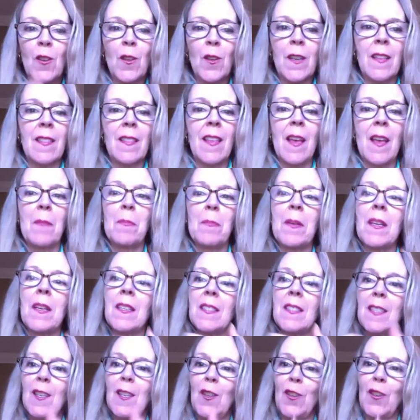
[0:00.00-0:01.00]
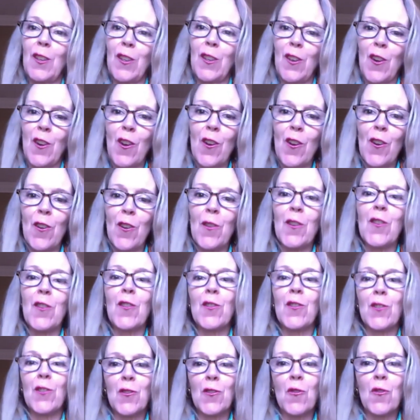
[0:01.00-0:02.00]
at that piece and look at her and her
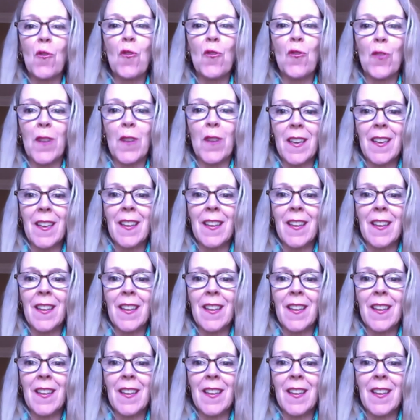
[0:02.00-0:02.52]
story.